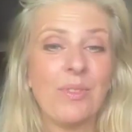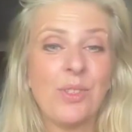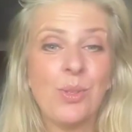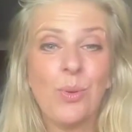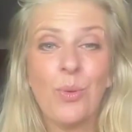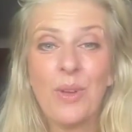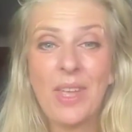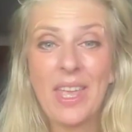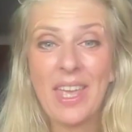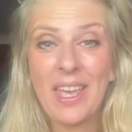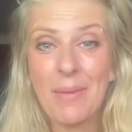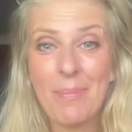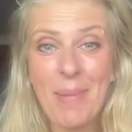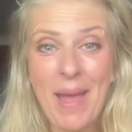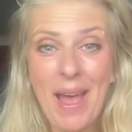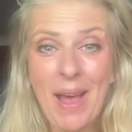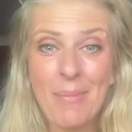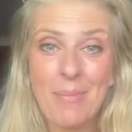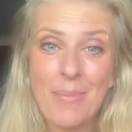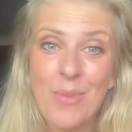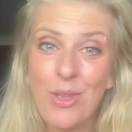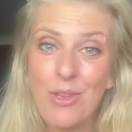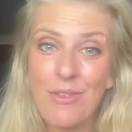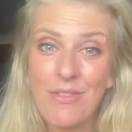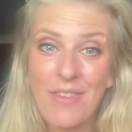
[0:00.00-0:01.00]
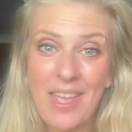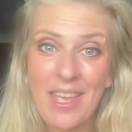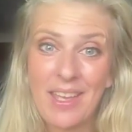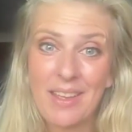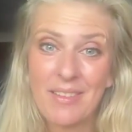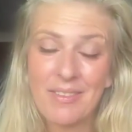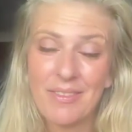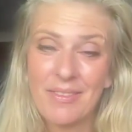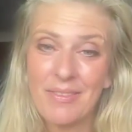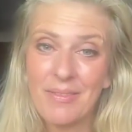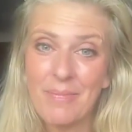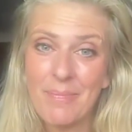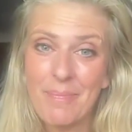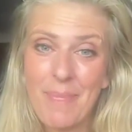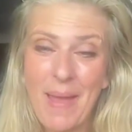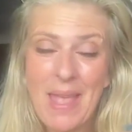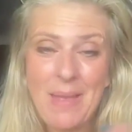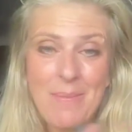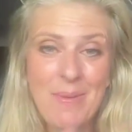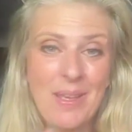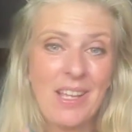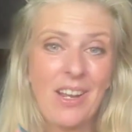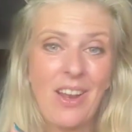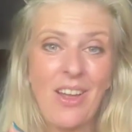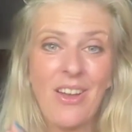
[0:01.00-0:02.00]
talking about moving
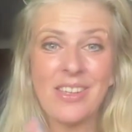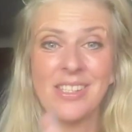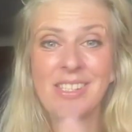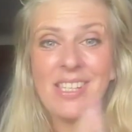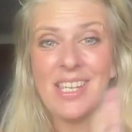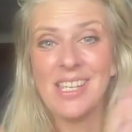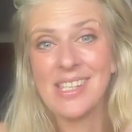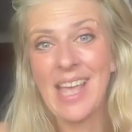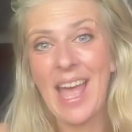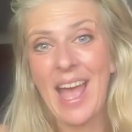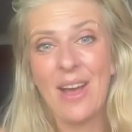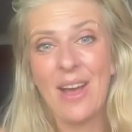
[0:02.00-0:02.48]
baby classes